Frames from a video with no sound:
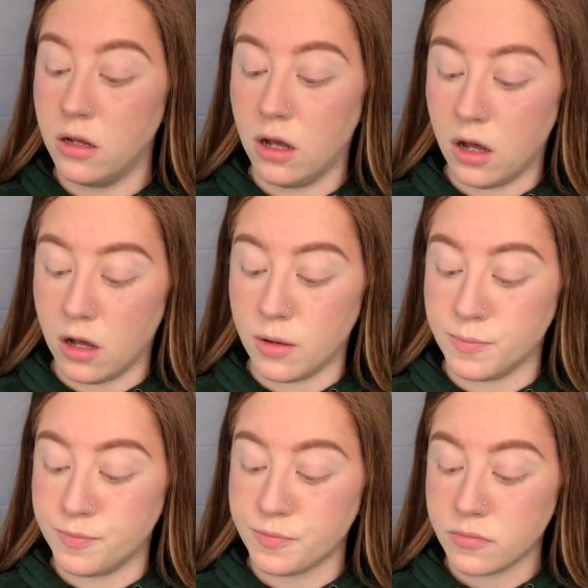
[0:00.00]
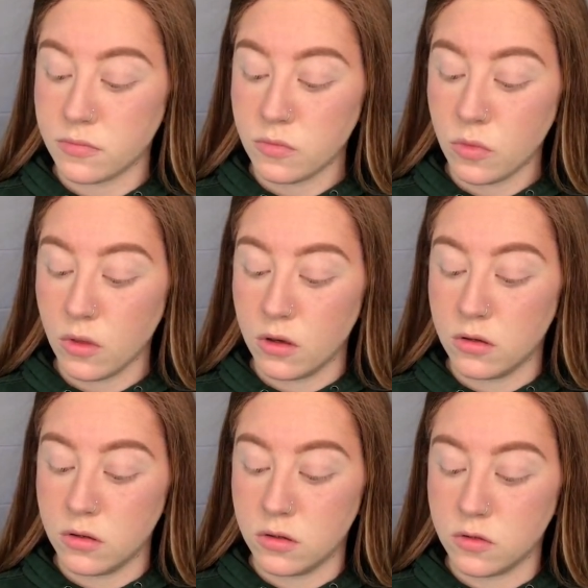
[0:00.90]

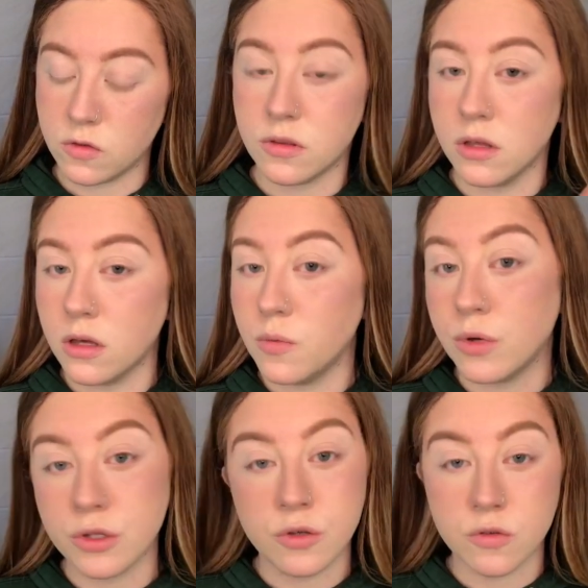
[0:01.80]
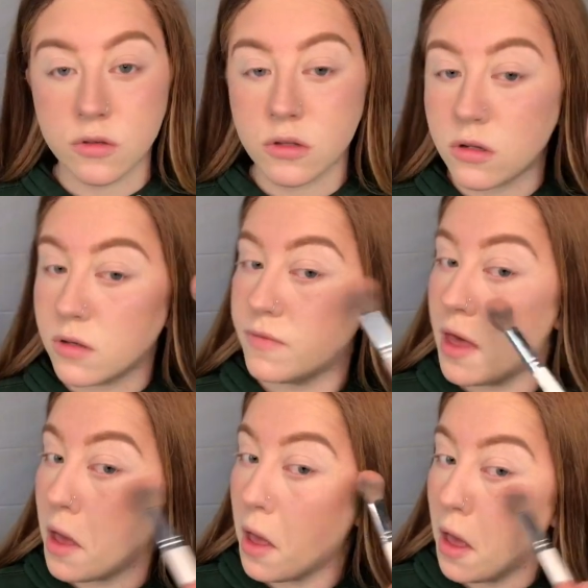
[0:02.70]
So I think I will use a little of that.